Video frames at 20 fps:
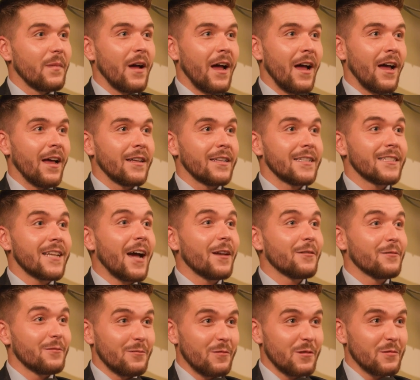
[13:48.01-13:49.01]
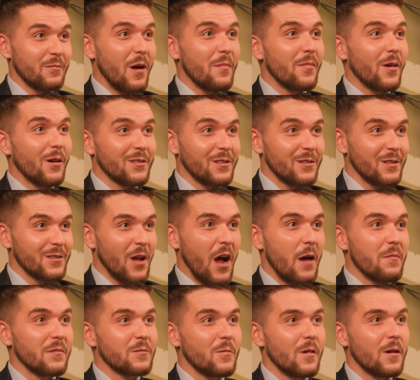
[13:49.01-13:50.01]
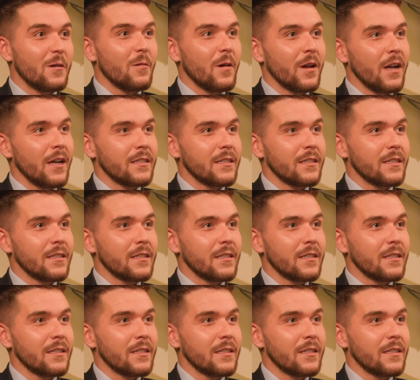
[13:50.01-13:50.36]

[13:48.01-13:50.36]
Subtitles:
And Dan was my boss at the time as well.